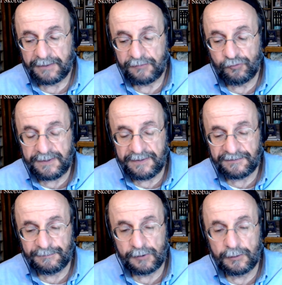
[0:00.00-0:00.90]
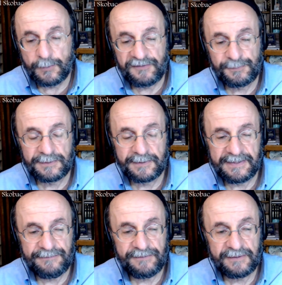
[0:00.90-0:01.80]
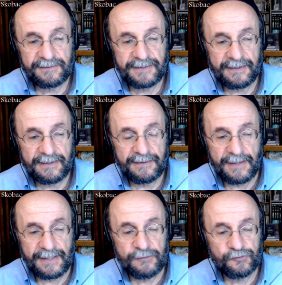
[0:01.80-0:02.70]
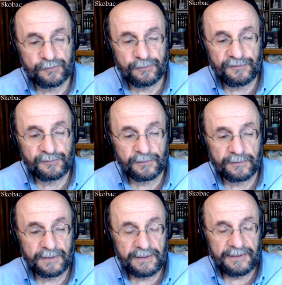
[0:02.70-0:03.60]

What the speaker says: Judaism always believed that non-Jews were